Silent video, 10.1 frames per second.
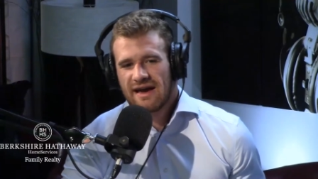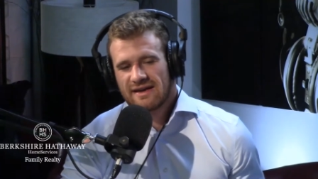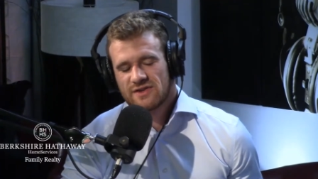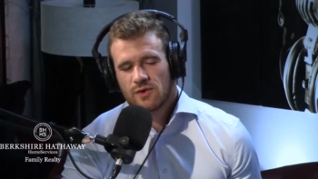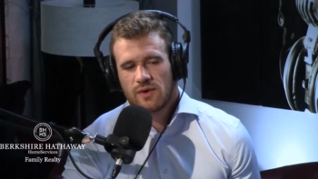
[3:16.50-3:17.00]

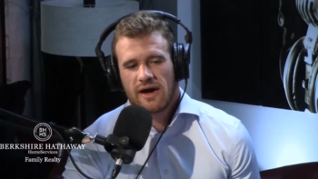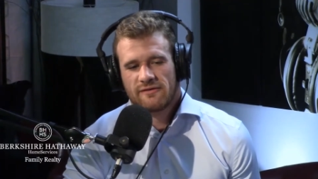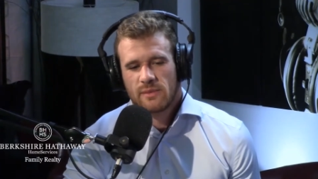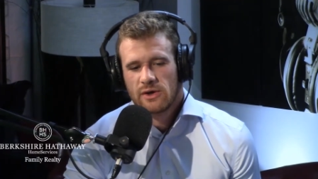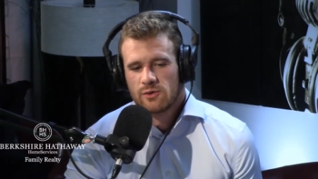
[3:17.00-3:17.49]
So I have
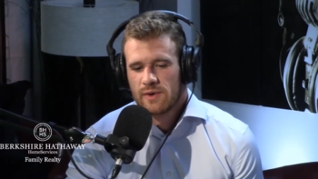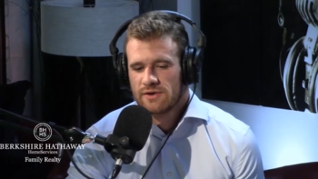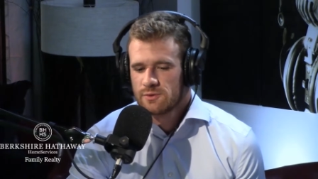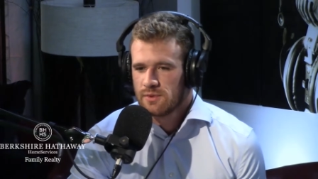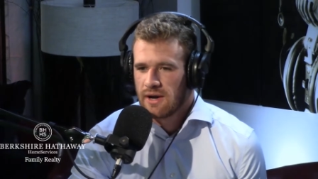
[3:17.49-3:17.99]
my own
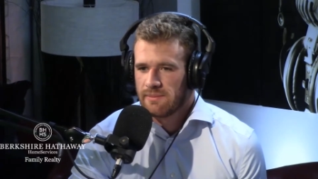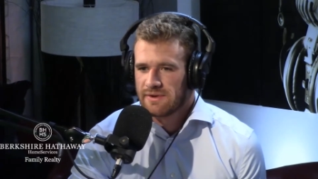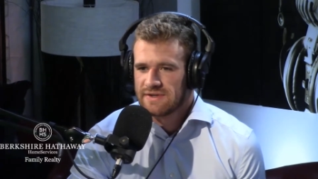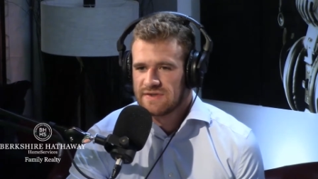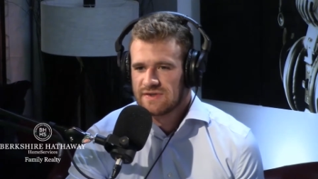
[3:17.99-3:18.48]
rental
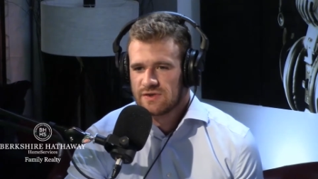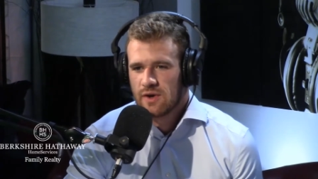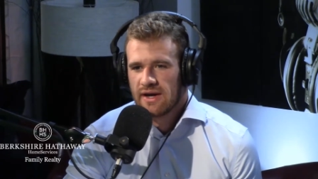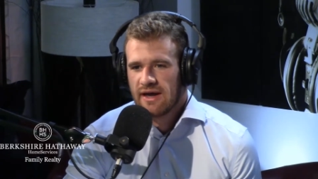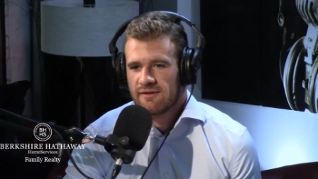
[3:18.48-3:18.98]
properties. So
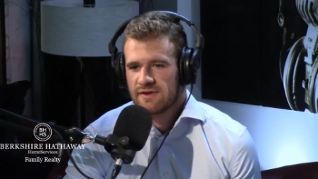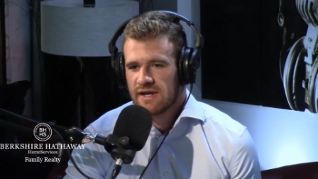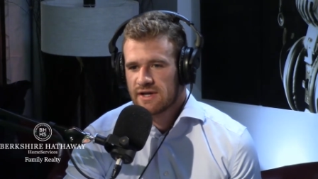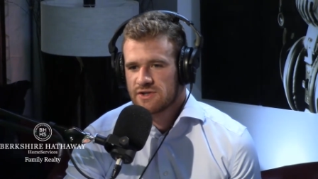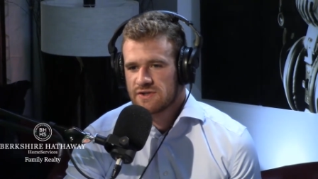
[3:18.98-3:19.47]
I have
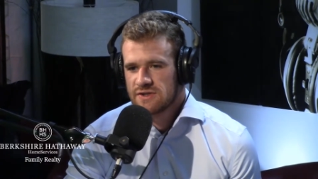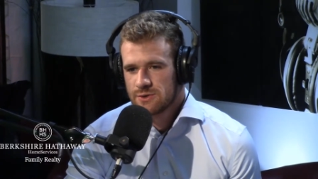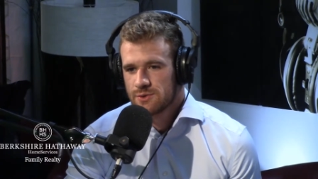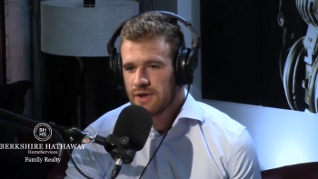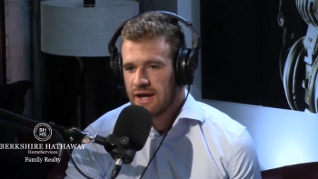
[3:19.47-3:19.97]
connections
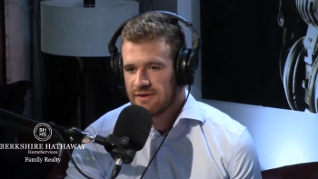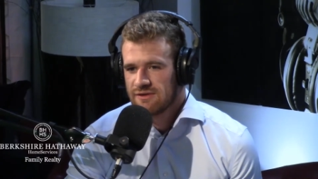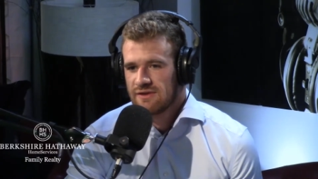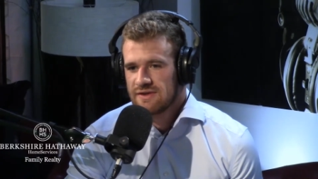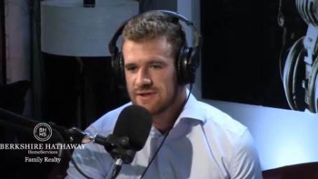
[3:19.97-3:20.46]
through that
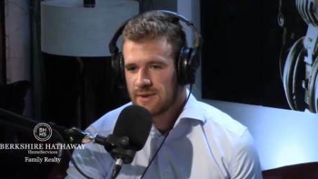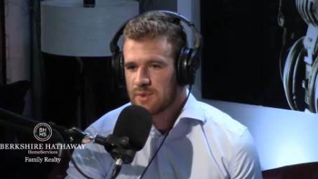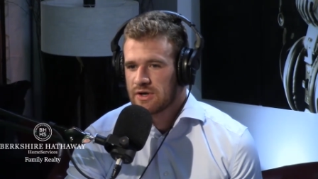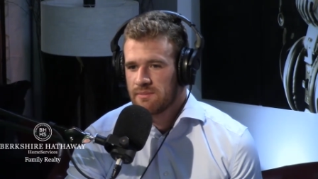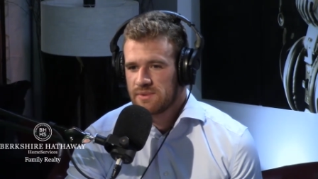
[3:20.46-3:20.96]
to these type
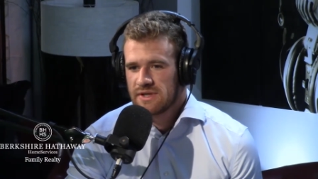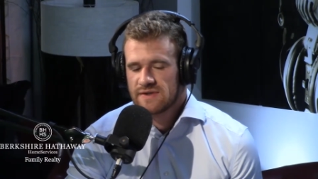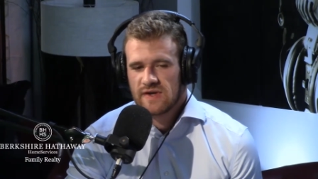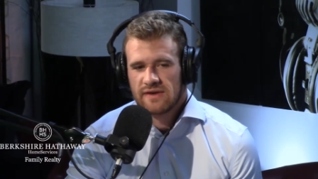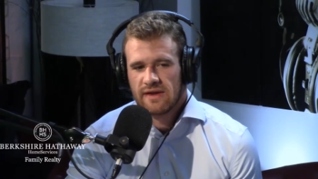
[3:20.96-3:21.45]
of
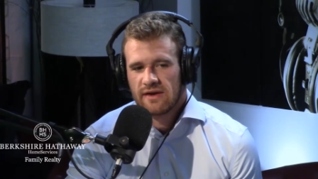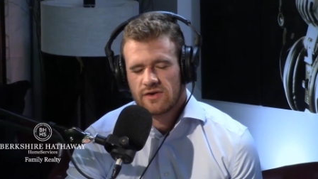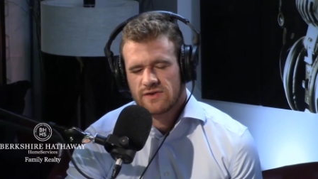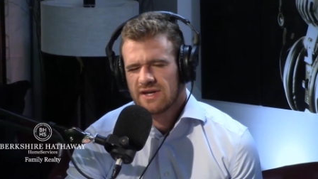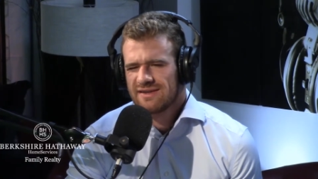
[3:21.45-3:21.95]
companies. And then
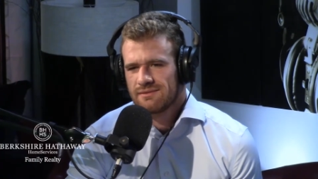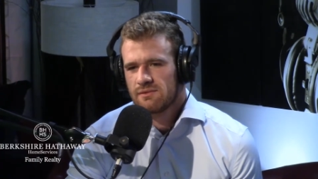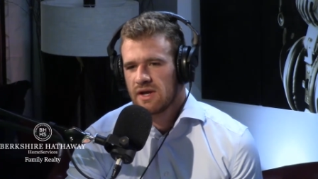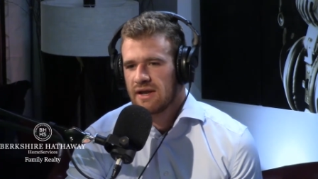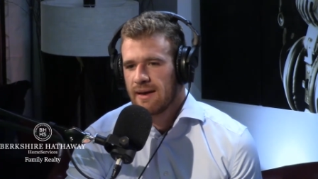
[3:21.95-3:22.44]
also it,
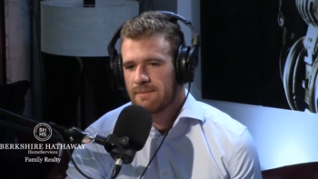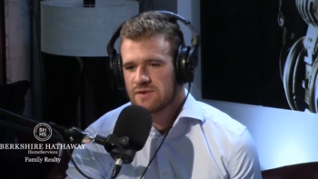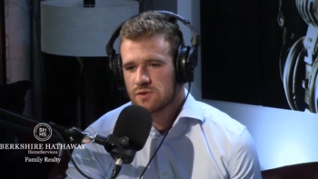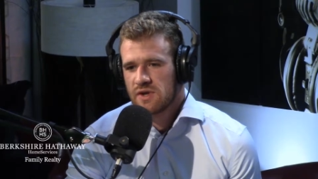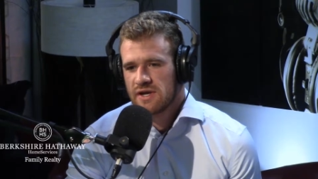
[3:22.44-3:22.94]
it
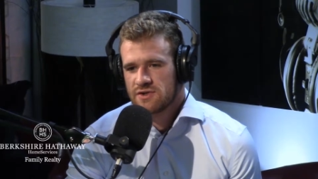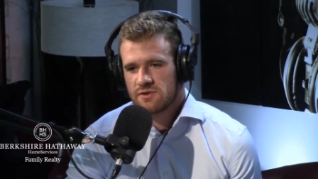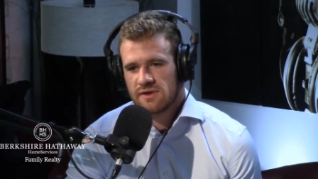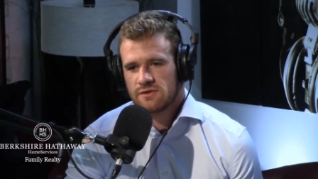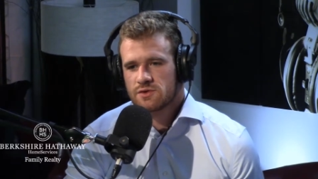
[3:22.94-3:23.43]
happens
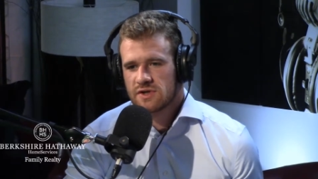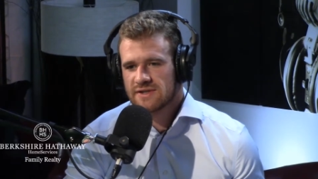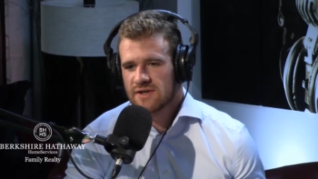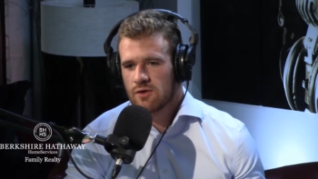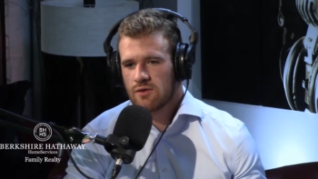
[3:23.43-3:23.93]
occasionally. Usually
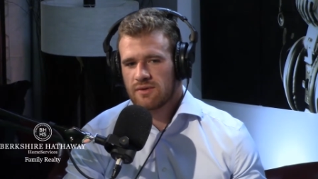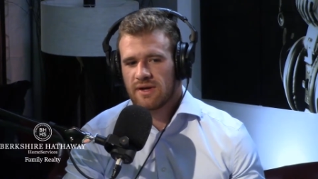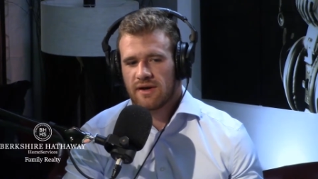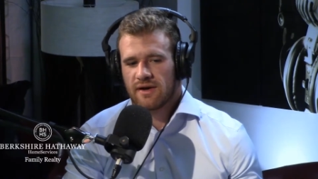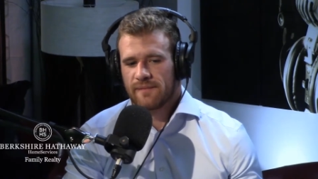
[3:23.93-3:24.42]
it's a,
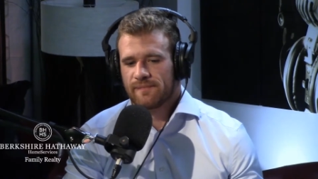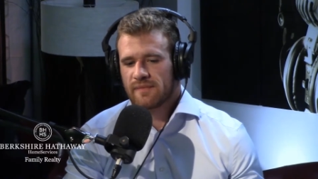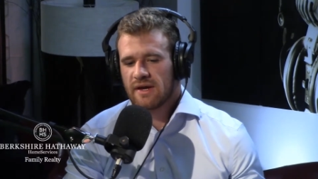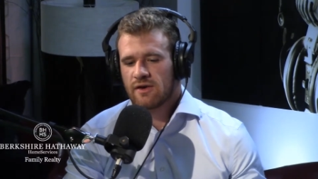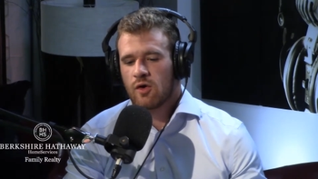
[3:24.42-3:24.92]
uh,
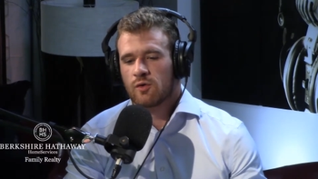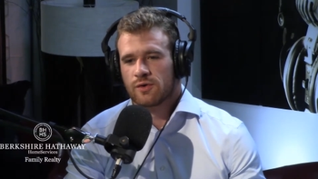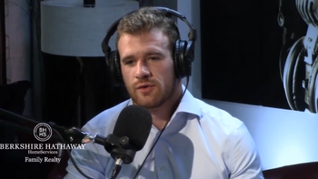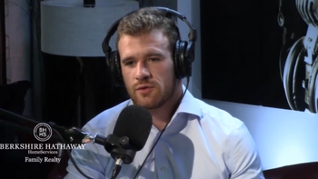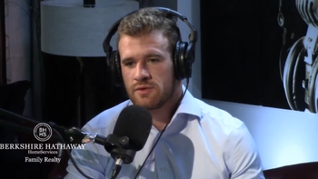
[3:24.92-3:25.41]
an
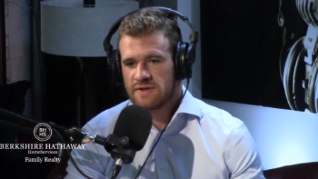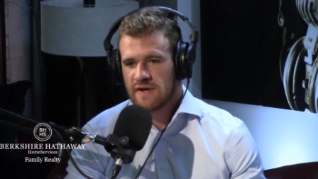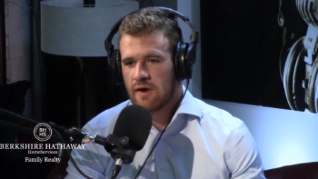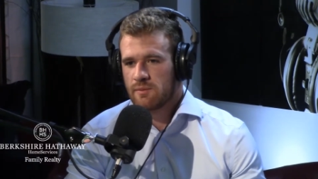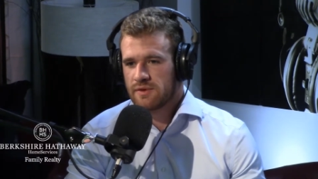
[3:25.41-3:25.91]
owner who needs
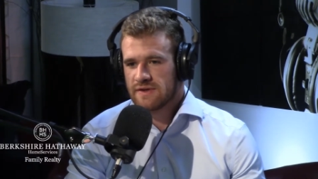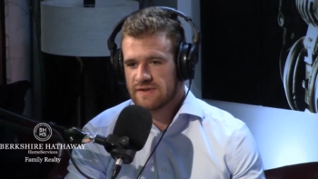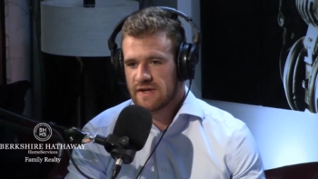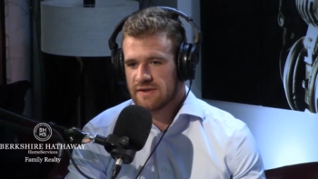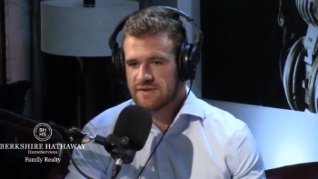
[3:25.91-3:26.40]
help with this
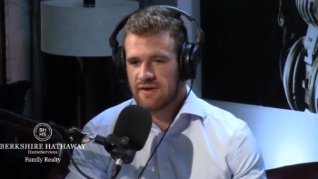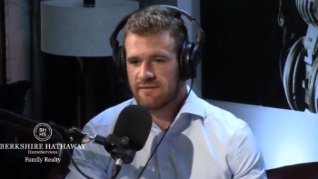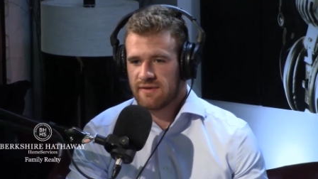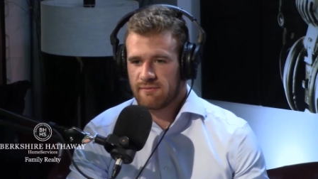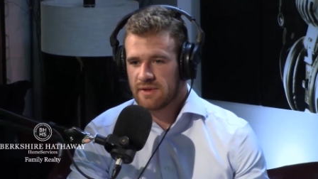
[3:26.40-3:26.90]
kind of stuff,
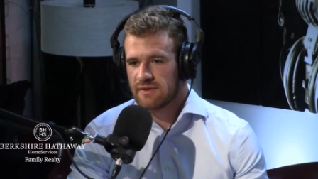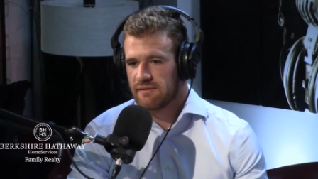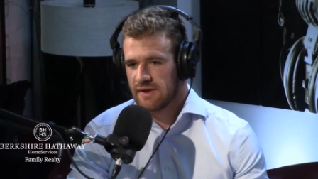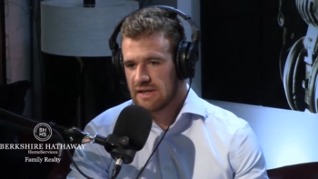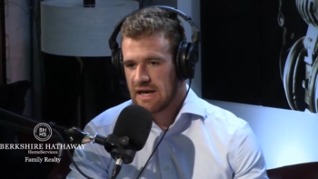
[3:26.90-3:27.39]
and they've been
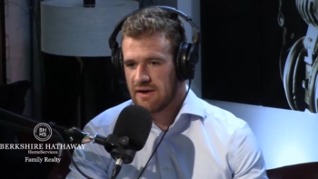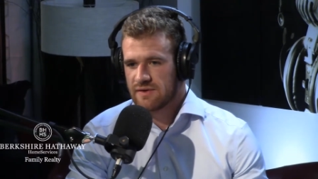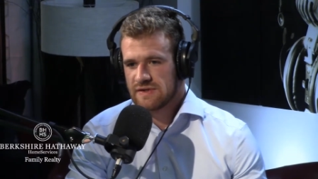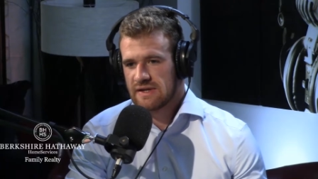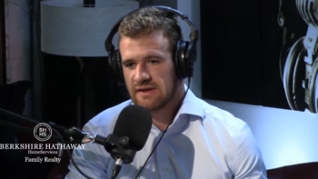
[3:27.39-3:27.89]
living in the
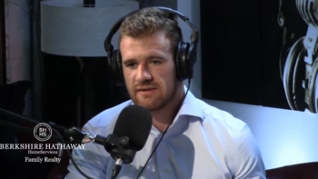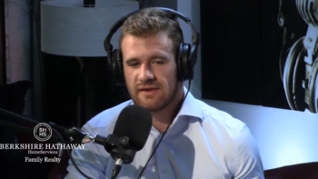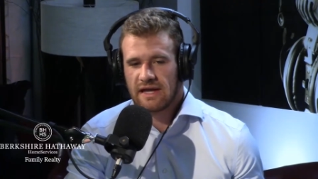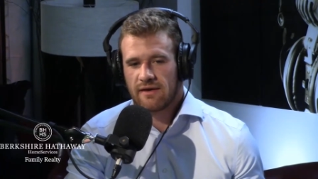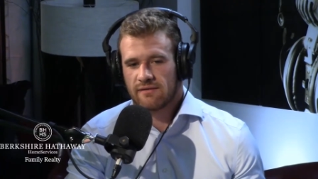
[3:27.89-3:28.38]
house and they,
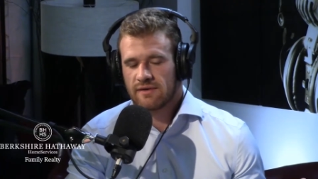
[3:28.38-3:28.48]
they have